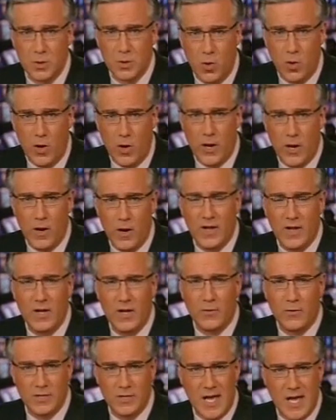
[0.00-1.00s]
Mr. Hoyer,
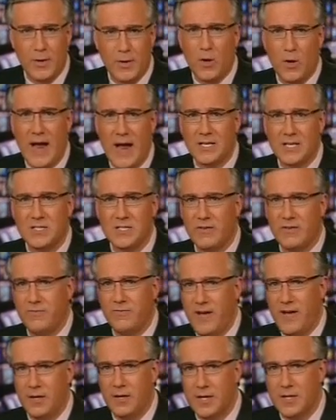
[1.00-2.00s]
and the other Democrats
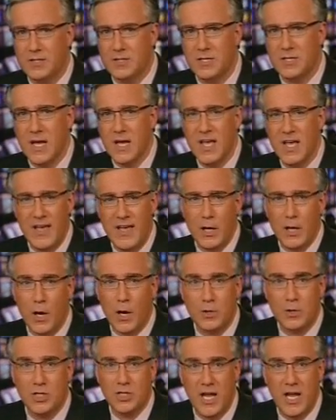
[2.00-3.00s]
have failed us. They
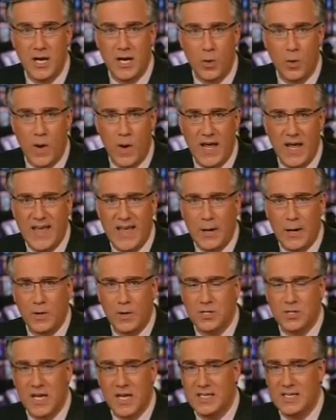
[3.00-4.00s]
negotiated away
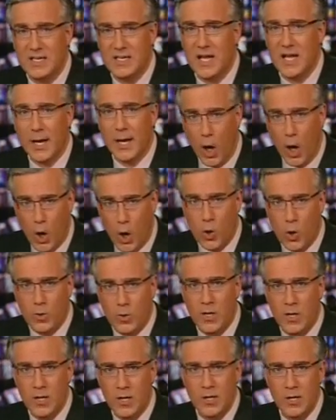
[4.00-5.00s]
that which they did not
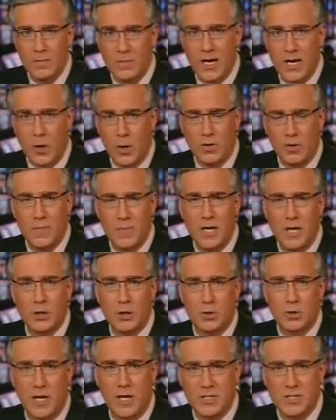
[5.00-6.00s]
own, but had only been
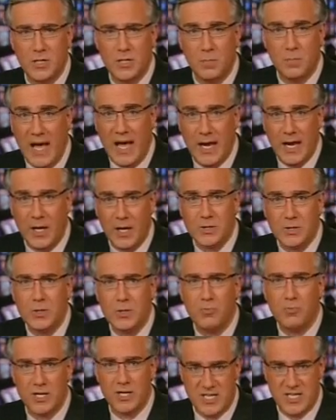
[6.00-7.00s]
entrusted by
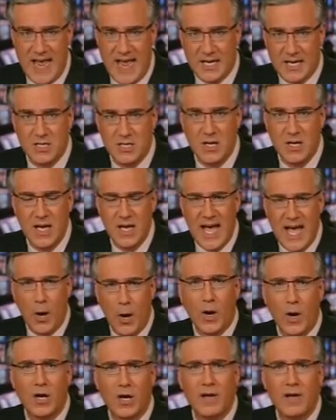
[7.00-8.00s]
us to protect
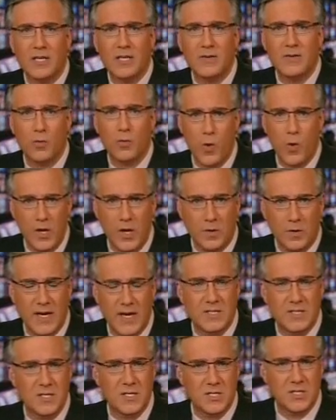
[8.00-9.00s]
our collective
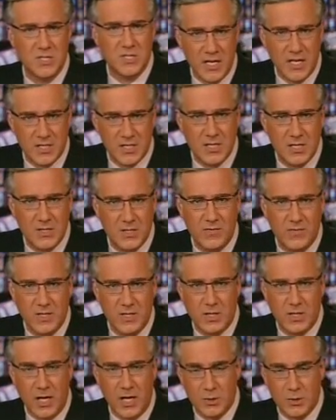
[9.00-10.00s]
will as the citizens
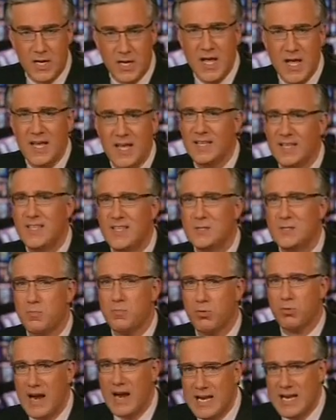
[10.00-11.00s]
of this country, that
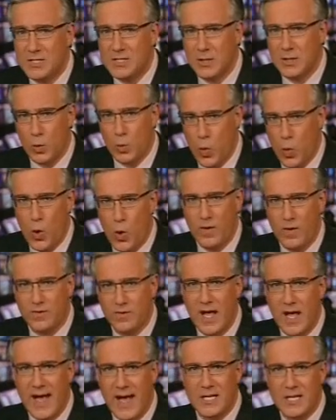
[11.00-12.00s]
this brazen war
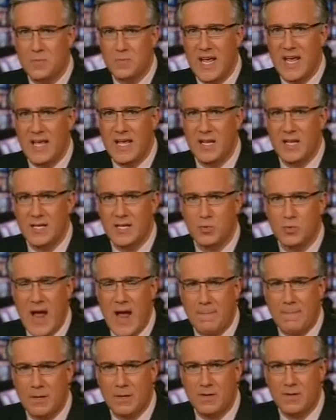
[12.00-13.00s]
of lies be ended as
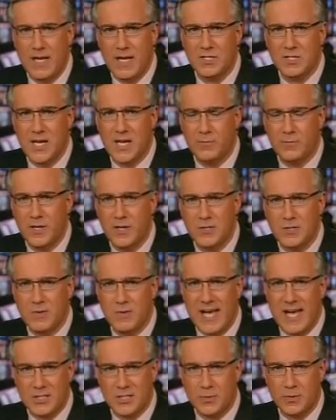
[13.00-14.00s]
rapidly and safely
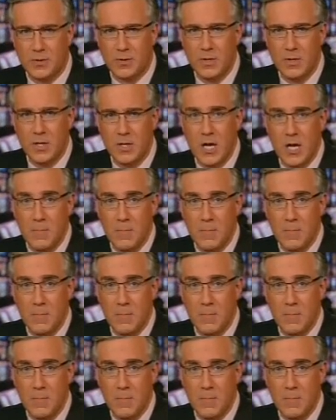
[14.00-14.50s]
as possible.